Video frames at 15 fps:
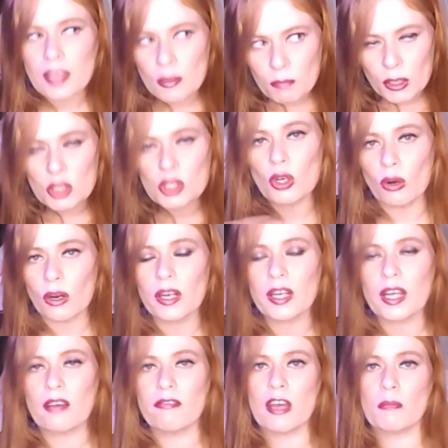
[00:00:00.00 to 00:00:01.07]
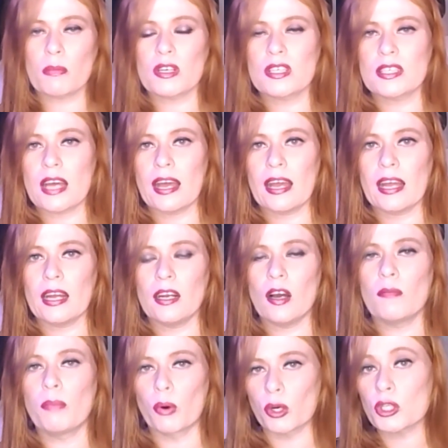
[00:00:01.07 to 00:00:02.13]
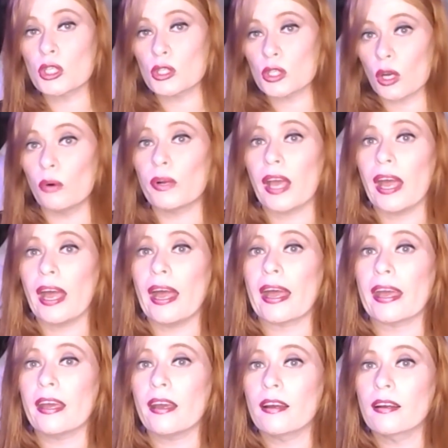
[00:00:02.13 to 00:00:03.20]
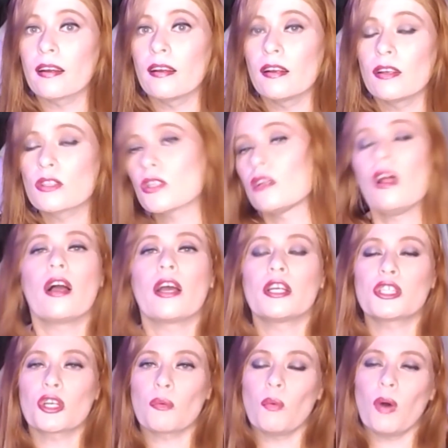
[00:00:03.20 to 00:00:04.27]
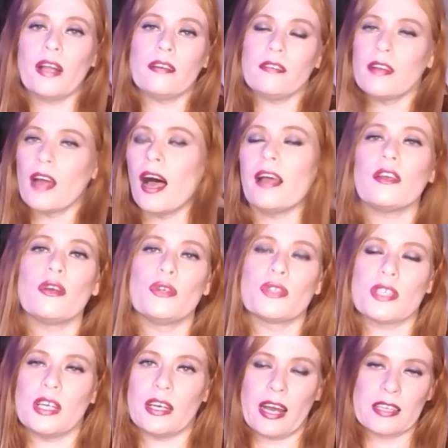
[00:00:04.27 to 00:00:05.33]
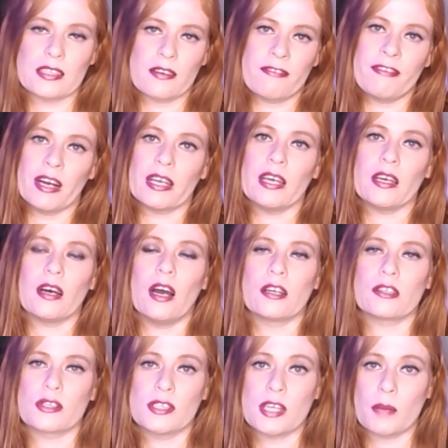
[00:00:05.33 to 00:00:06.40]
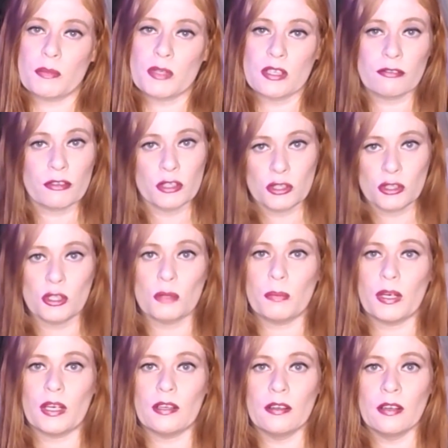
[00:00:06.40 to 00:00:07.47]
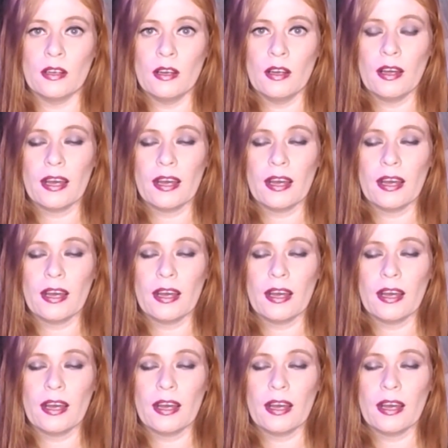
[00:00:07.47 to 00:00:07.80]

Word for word: the majority of them are saying abortion's okay, so long as you're, one, not using it as a fucking contraception for stupid,